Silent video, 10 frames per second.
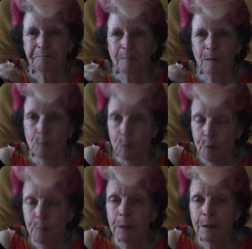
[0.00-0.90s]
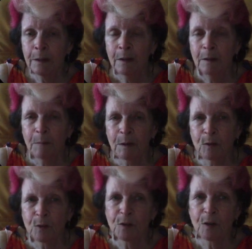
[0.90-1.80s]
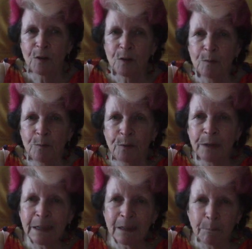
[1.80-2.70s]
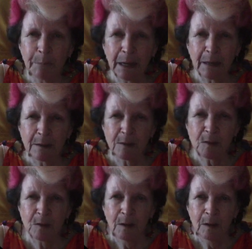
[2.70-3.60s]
movement, but also to bring the balance